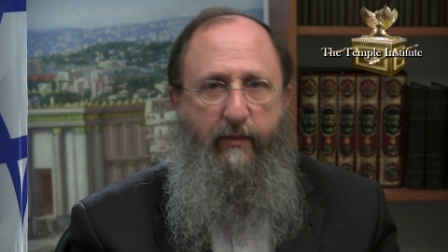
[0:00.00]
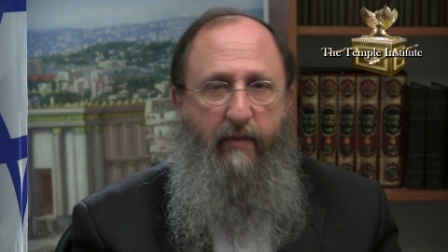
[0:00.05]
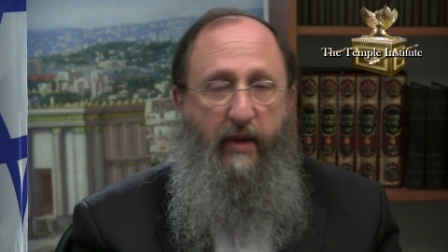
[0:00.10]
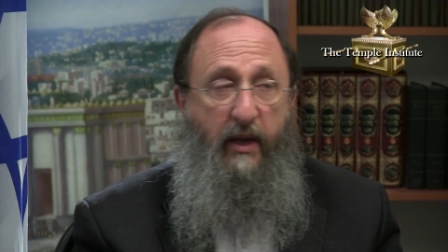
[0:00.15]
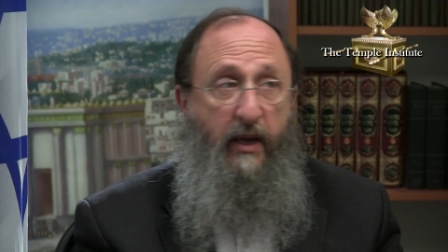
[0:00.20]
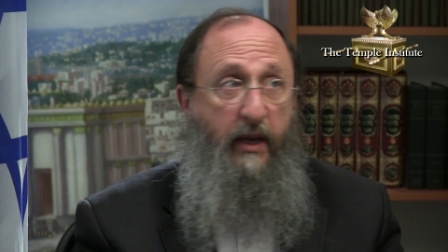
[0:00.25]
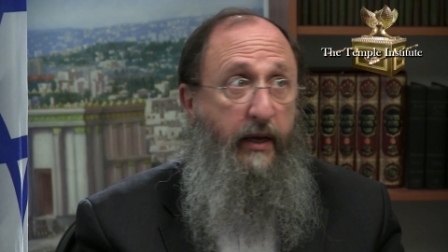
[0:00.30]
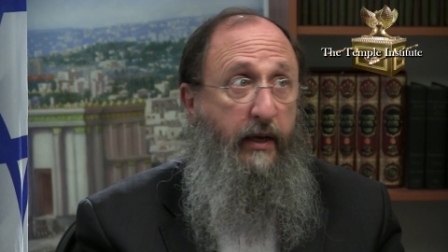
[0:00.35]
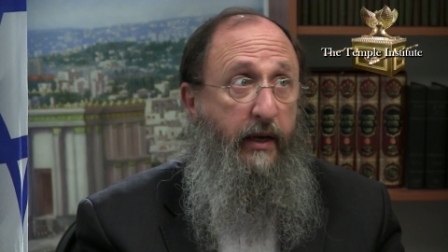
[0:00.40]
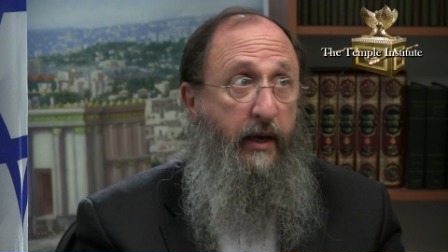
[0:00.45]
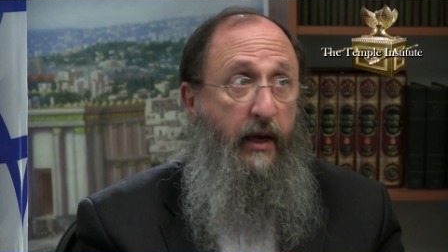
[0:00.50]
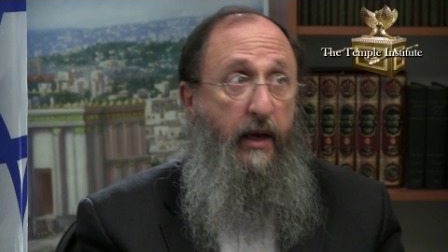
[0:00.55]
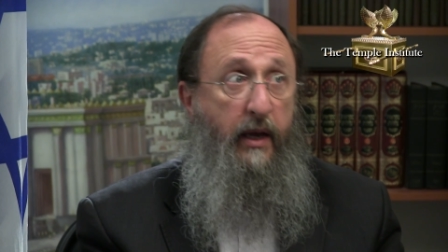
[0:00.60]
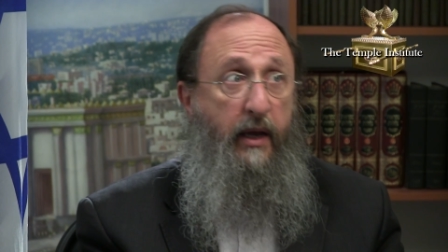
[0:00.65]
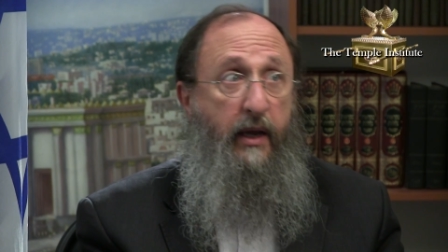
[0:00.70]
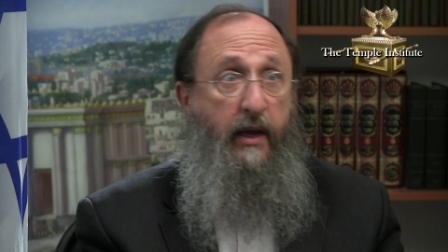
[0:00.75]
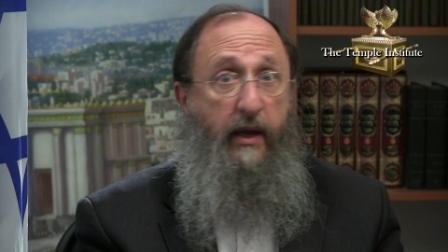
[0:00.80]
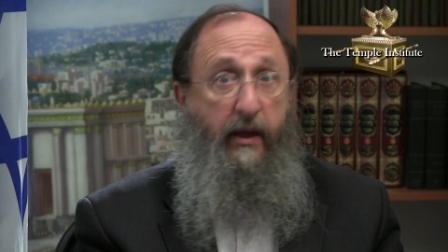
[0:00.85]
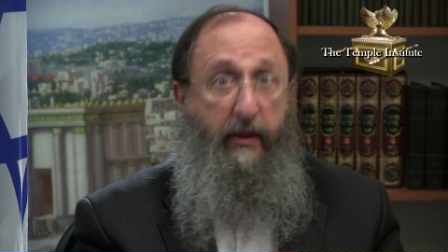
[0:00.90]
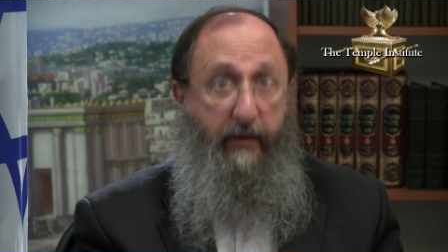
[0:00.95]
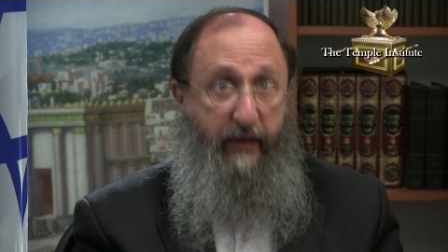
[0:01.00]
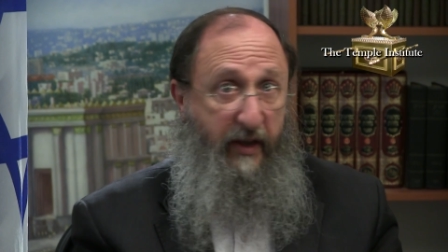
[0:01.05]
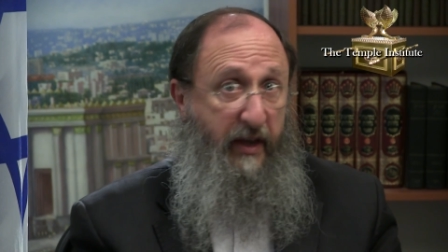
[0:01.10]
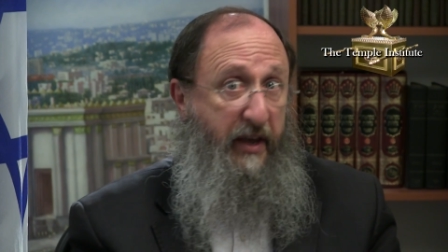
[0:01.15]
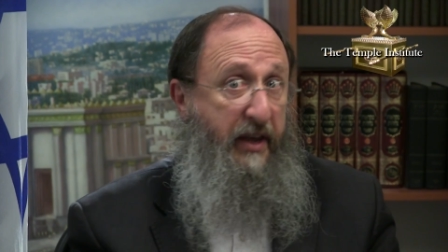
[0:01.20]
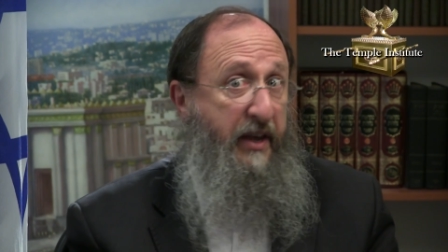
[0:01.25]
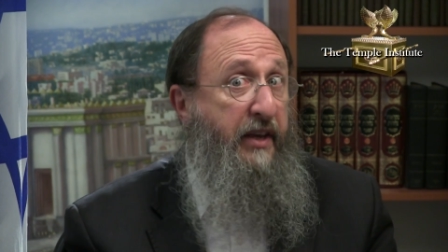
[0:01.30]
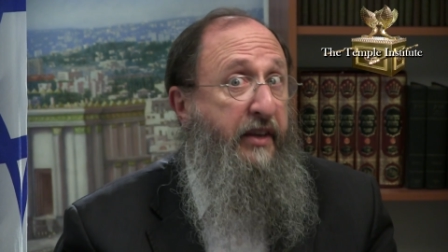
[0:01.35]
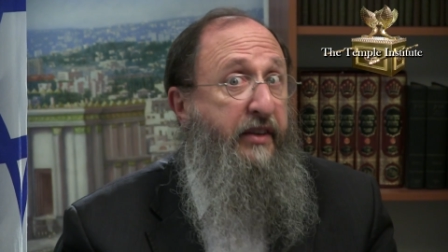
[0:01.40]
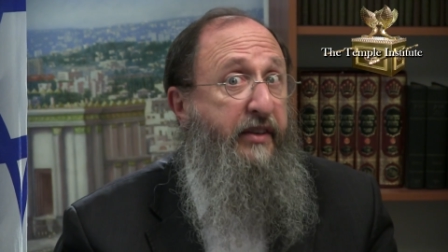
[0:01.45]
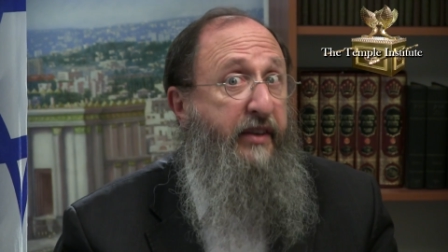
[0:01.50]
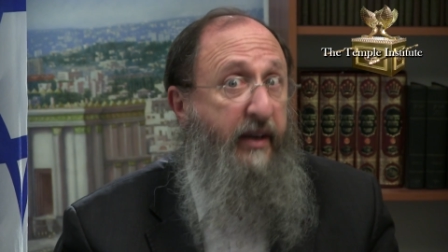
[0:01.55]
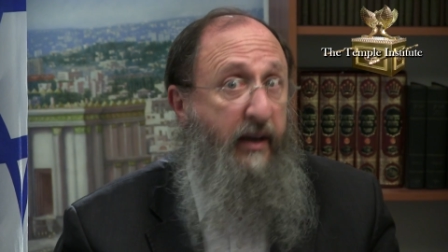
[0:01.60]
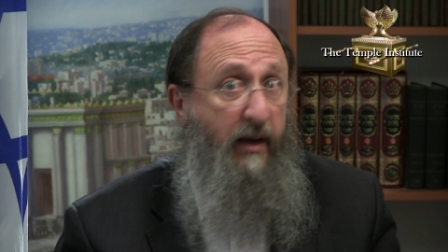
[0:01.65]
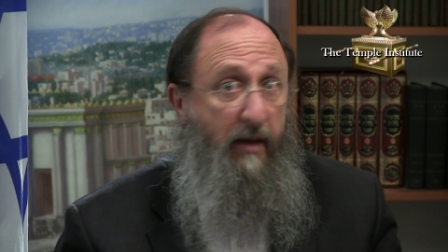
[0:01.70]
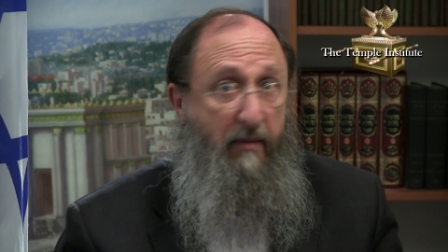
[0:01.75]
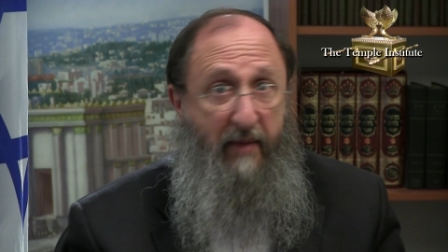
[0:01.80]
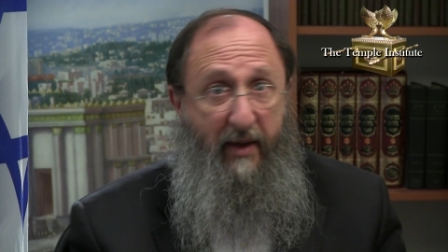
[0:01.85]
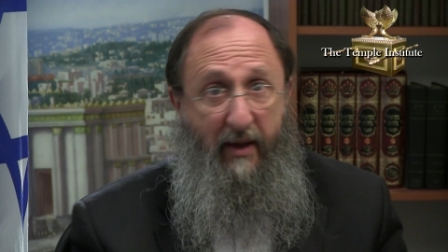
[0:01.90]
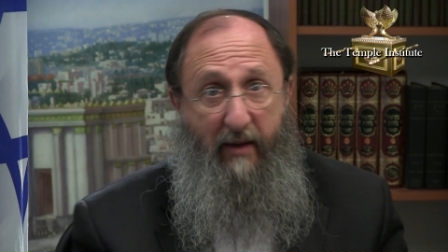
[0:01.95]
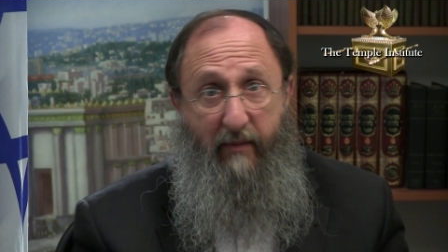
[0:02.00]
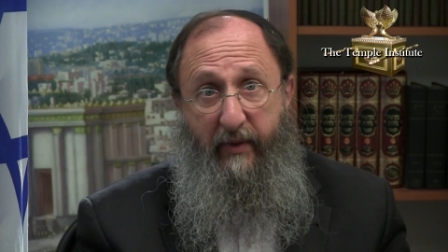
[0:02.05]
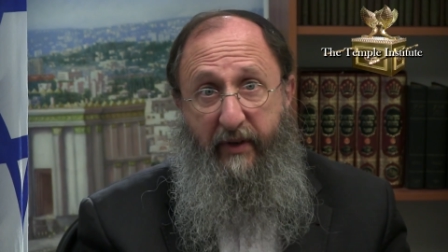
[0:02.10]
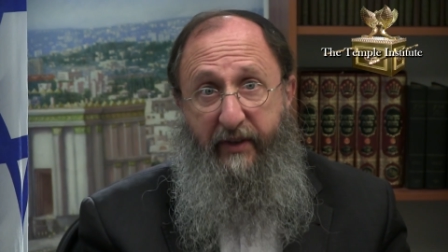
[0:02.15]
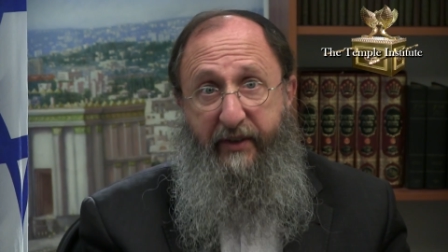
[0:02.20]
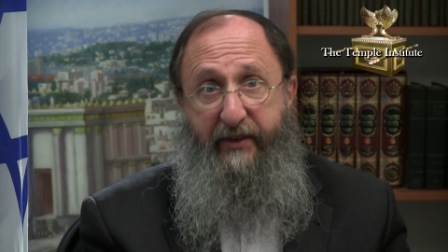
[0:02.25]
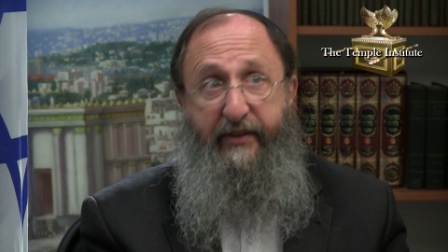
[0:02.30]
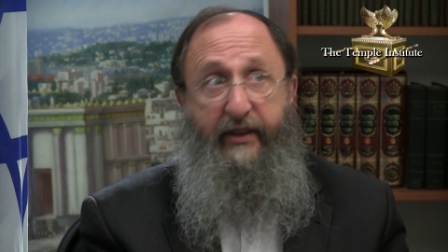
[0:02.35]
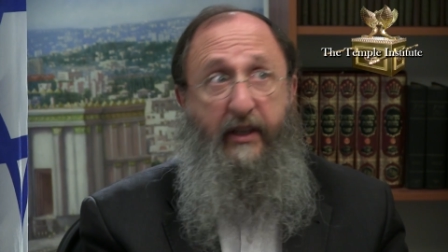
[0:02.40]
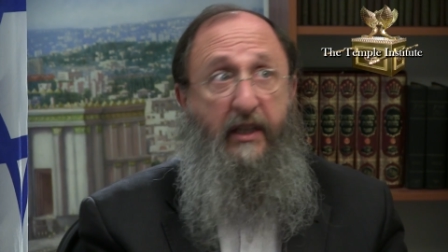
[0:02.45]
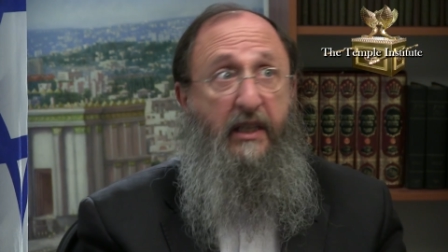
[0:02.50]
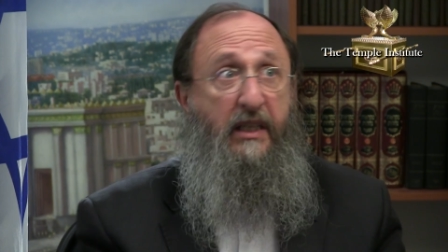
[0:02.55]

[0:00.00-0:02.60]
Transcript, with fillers: meaning the easy commandments, the